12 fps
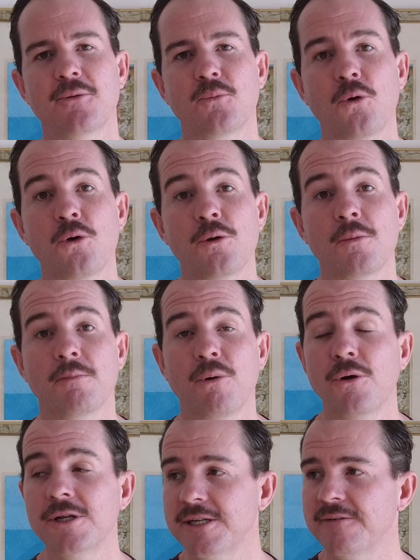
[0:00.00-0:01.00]
of the womb
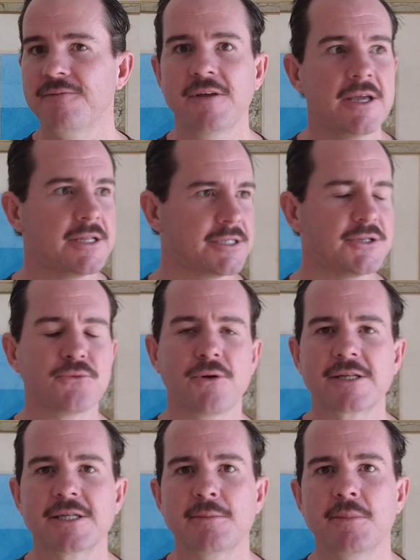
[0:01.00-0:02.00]
pointing fingers and
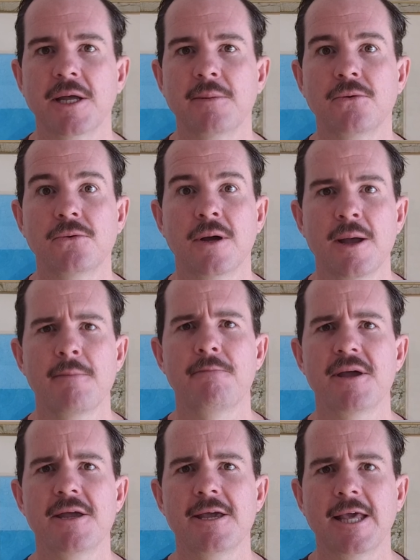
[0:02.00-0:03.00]
directing people,
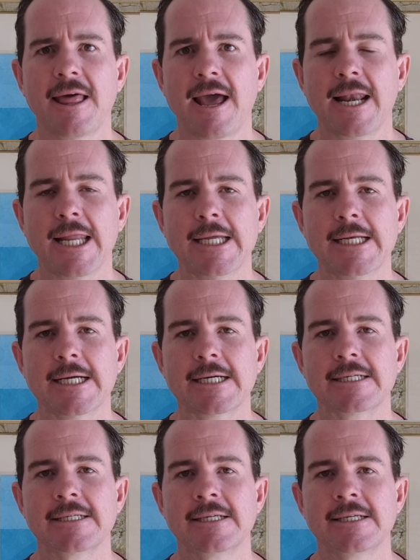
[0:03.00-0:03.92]
being that leader.